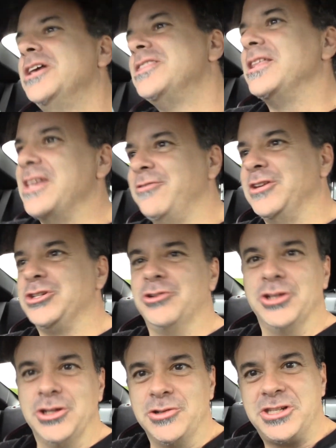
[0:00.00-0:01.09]
that they've
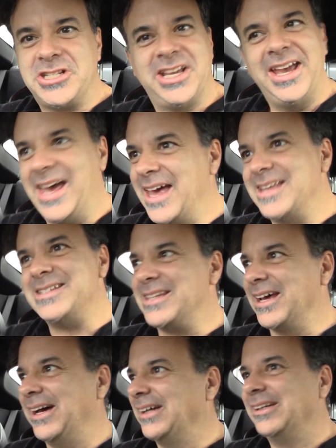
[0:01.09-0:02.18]
introduced. And
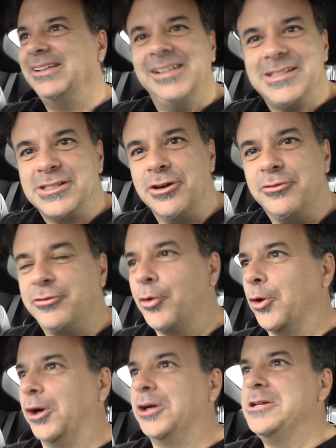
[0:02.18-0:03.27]
so
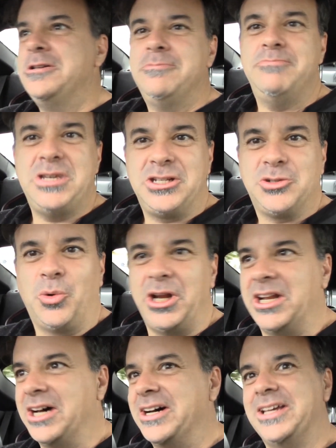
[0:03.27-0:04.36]
for
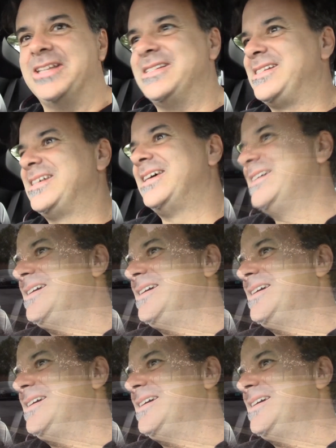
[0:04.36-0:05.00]
mid-29s,